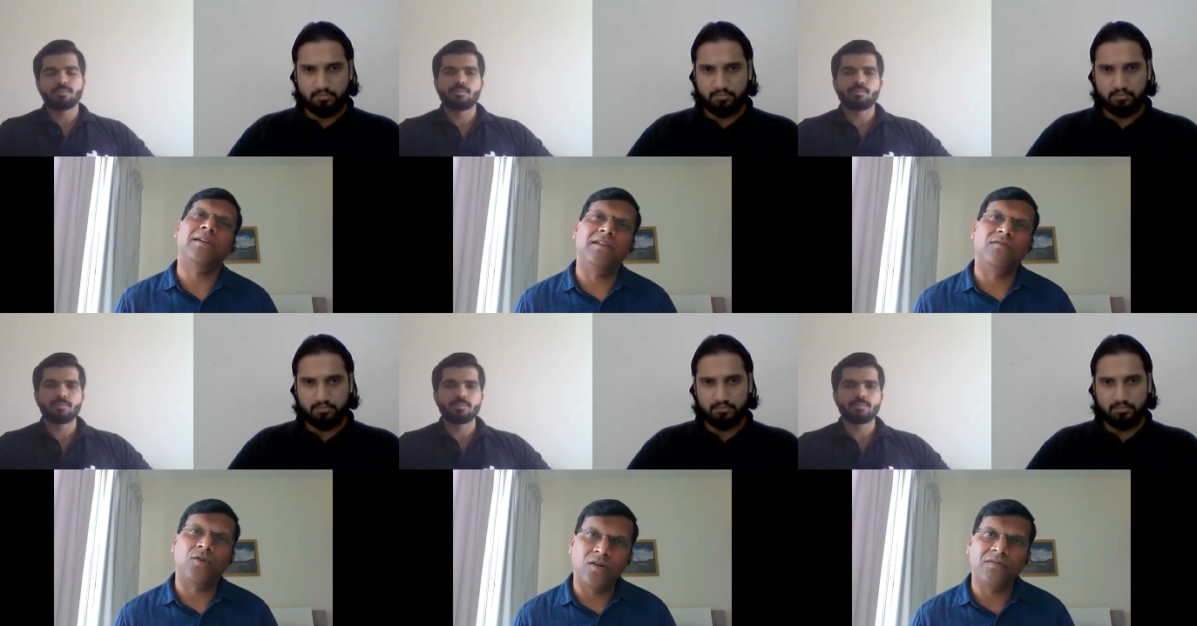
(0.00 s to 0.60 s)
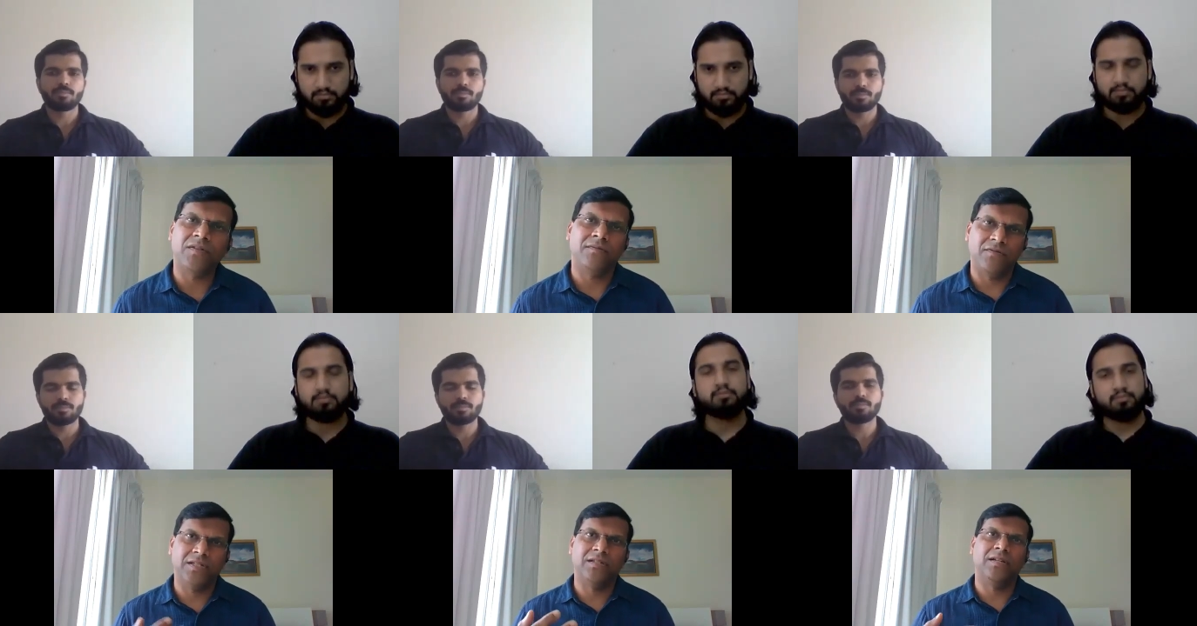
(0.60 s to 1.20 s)
Speaker 1: are involved,
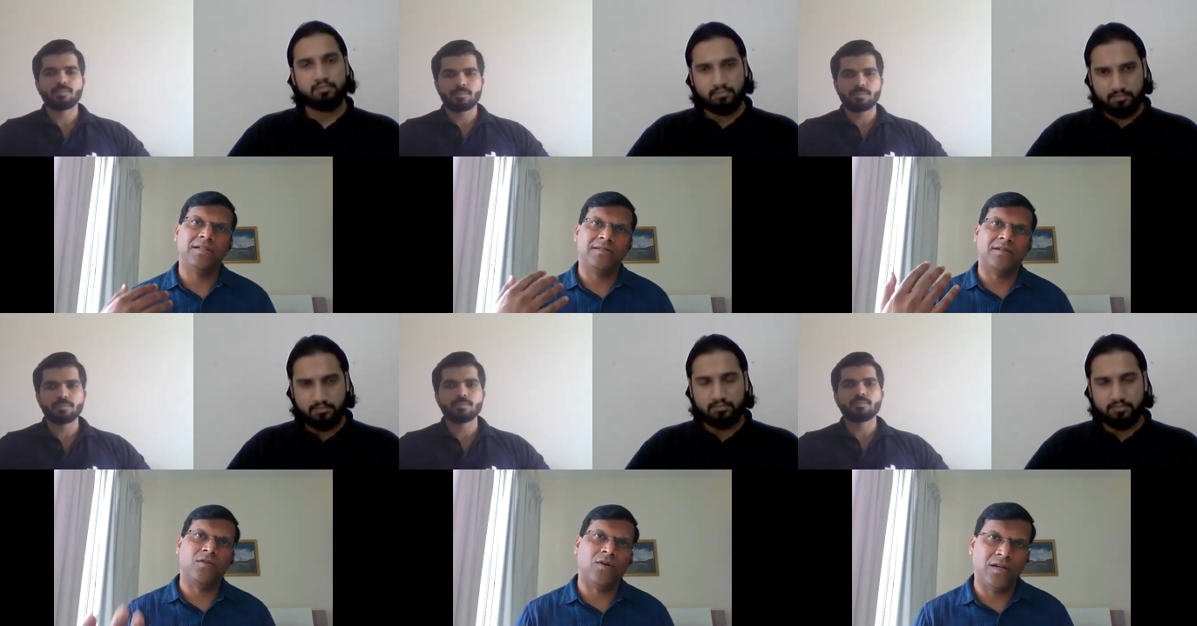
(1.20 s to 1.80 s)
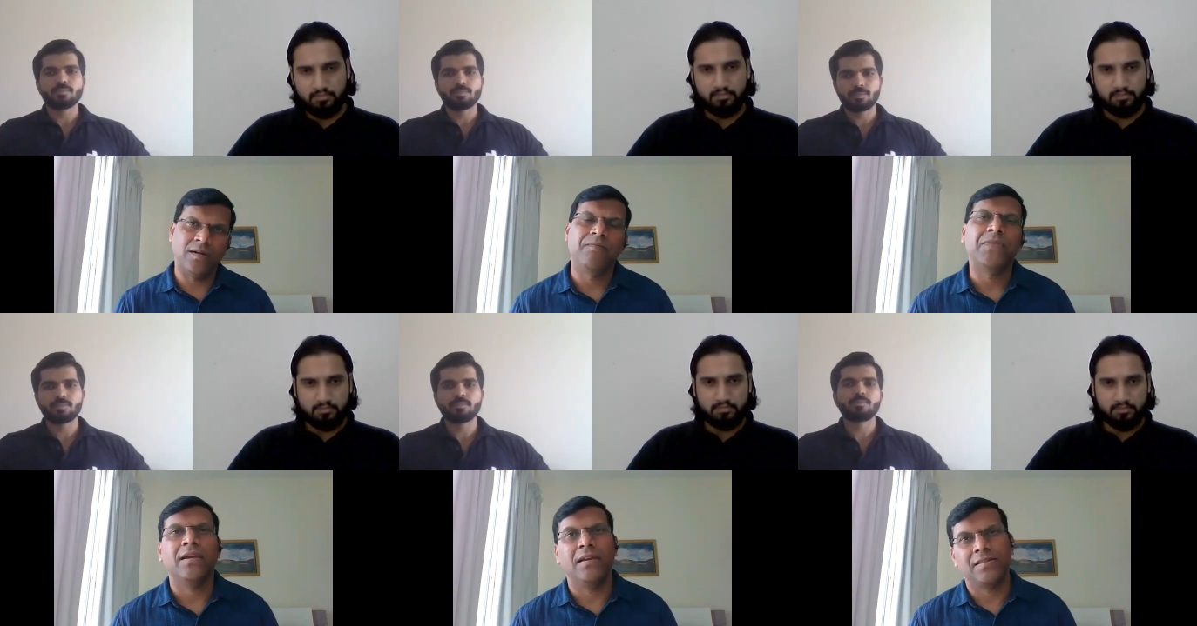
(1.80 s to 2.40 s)
whether it is a non
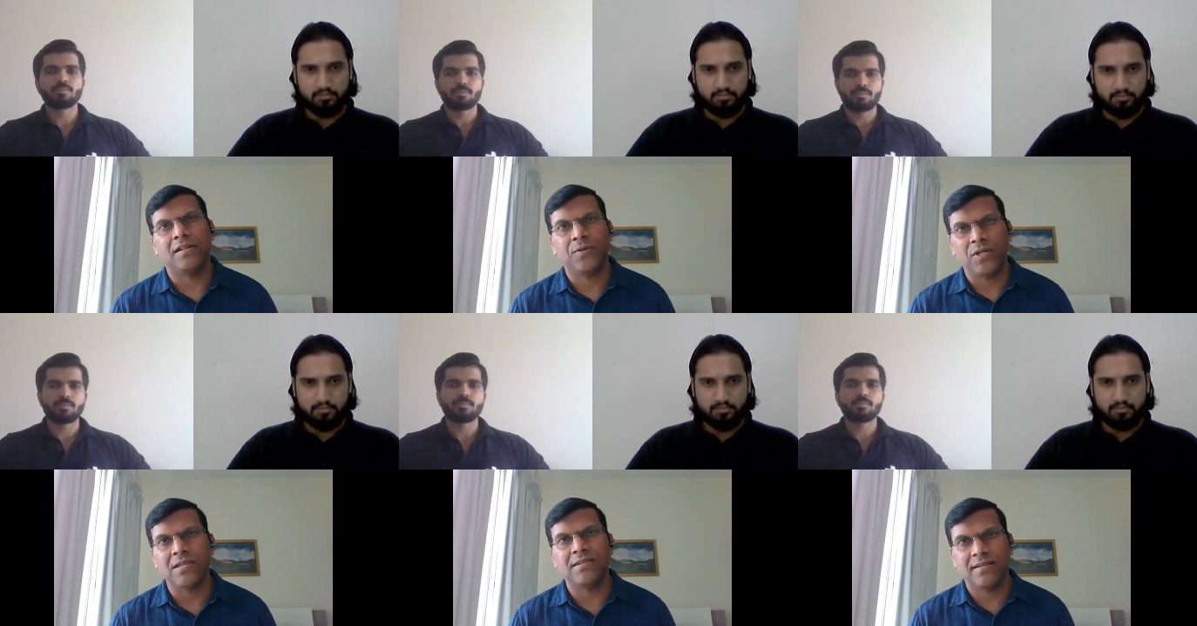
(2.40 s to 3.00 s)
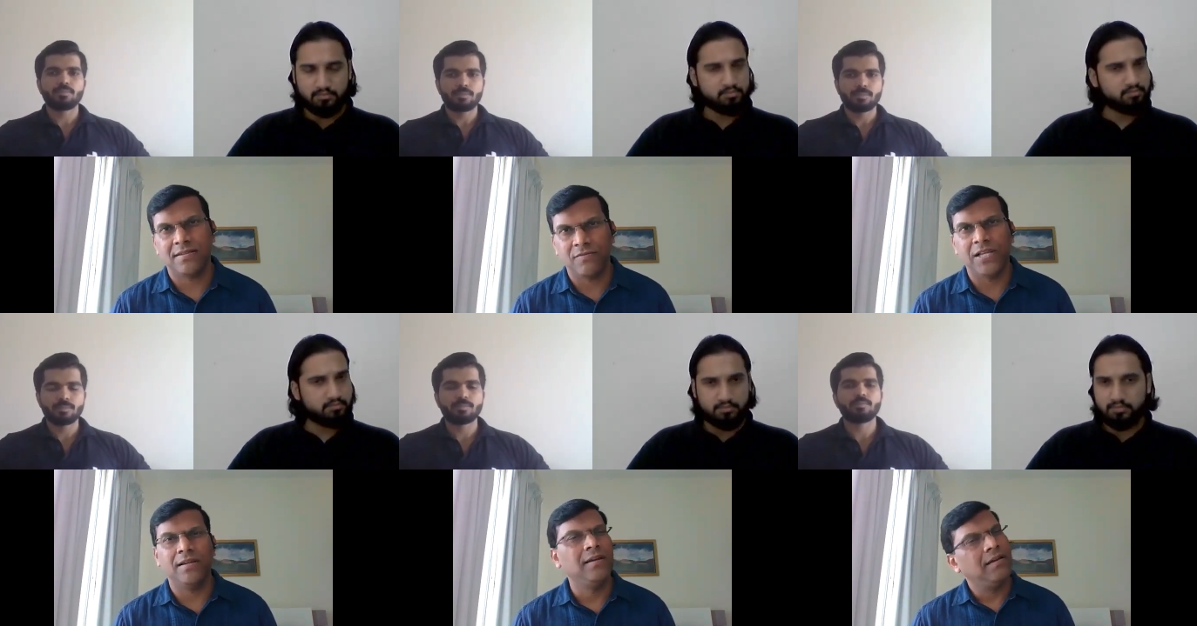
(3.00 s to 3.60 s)
H R process as
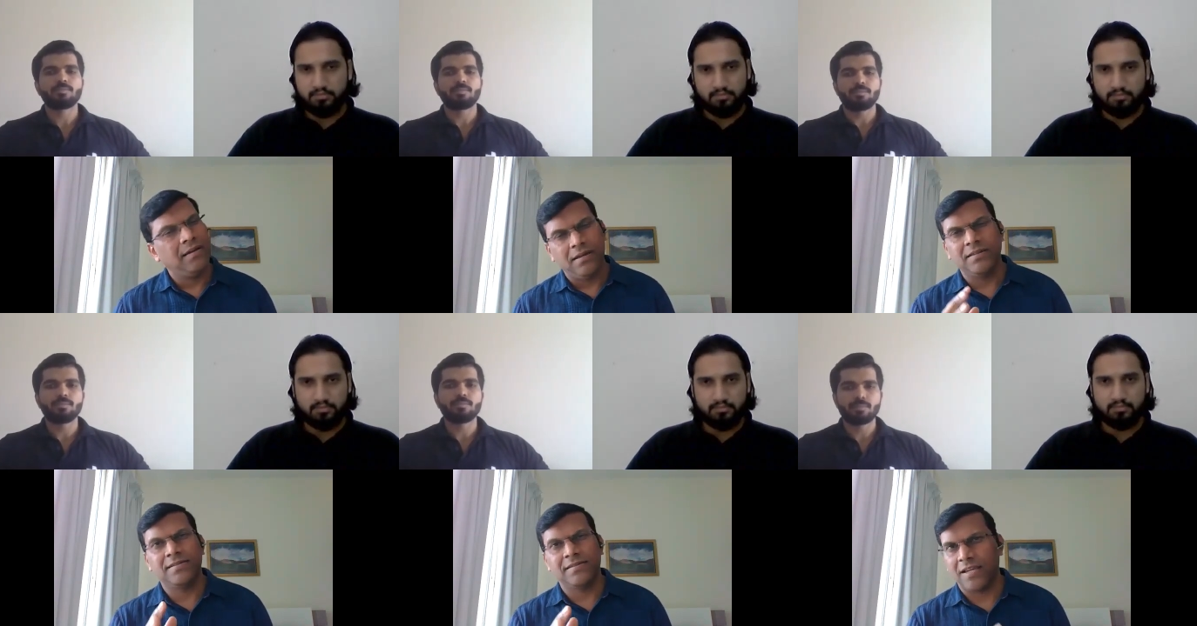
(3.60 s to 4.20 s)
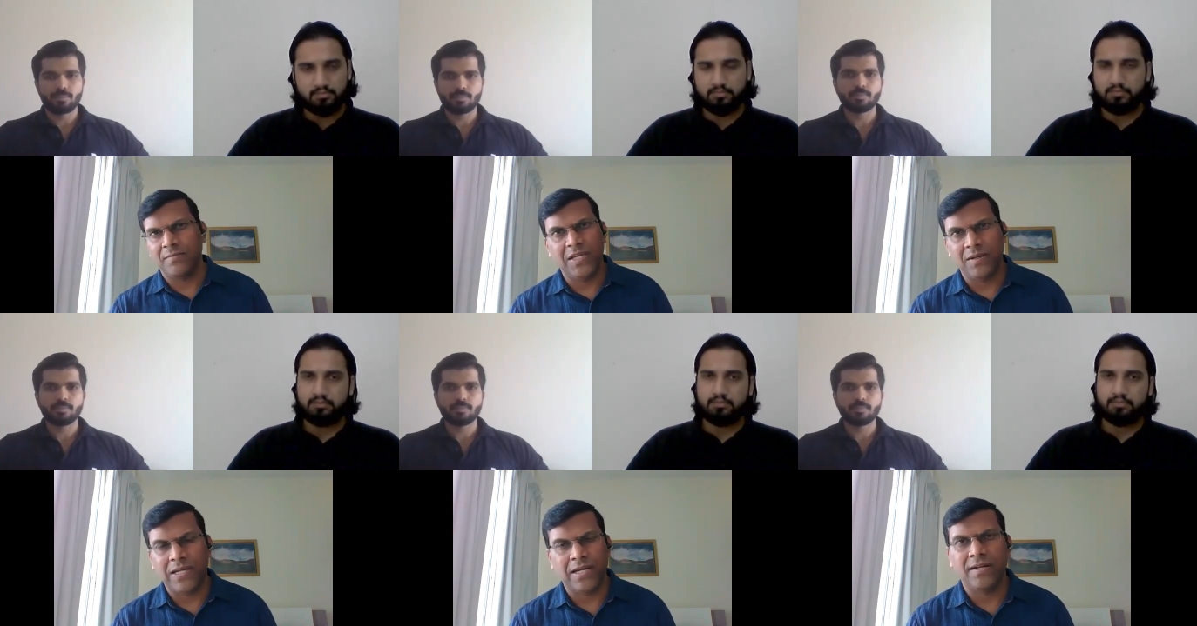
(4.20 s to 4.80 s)
well, this can be
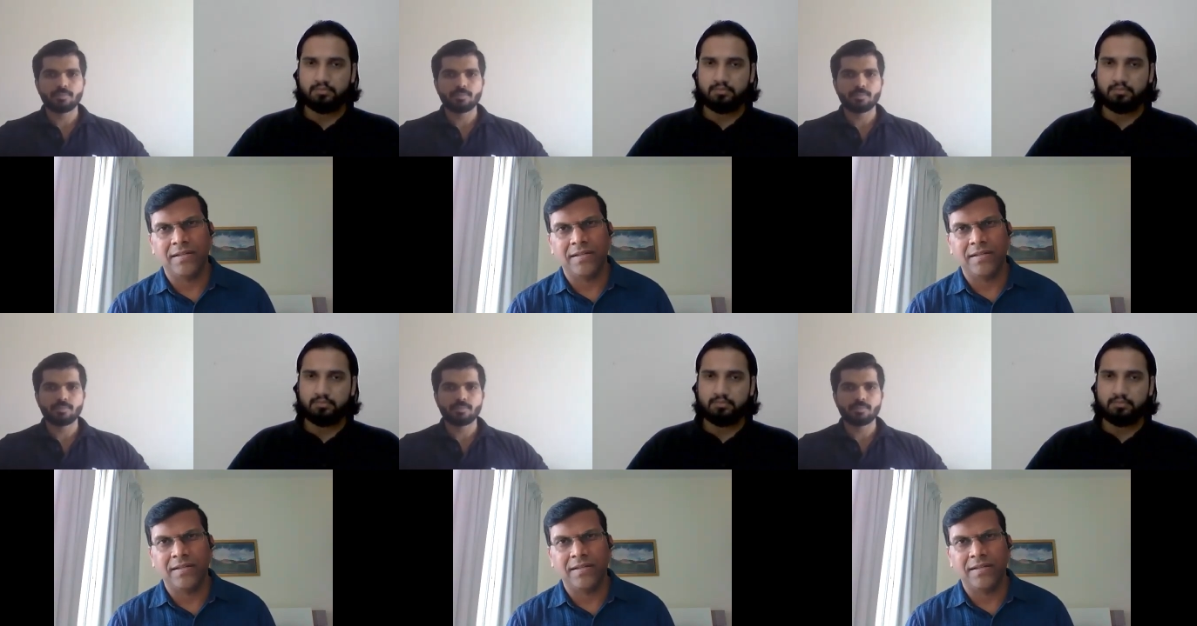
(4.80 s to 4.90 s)
applied.